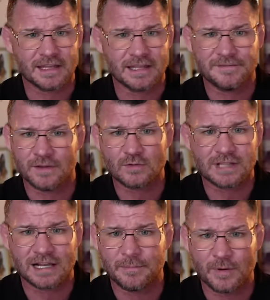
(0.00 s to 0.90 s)
He floats
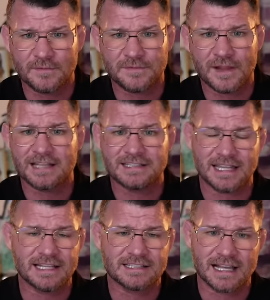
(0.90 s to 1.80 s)
like a butterfly,
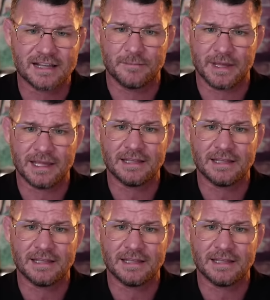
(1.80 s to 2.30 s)
stings like a bee.